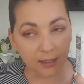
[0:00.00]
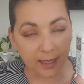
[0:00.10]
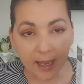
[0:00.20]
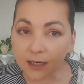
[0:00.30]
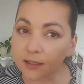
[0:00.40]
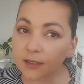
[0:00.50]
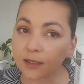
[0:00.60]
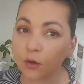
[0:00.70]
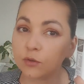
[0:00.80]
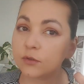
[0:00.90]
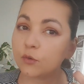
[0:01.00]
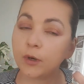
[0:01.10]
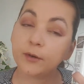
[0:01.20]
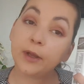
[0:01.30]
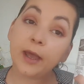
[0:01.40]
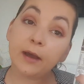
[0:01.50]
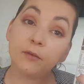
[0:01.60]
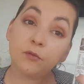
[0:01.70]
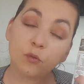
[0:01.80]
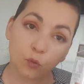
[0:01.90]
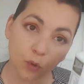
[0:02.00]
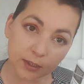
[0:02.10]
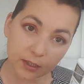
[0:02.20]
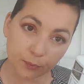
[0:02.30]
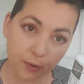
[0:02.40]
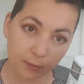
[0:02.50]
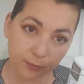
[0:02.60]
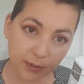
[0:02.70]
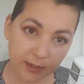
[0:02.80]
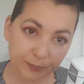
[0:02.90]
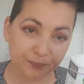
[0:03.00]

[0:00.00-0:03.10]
air stones, where you have water pumps.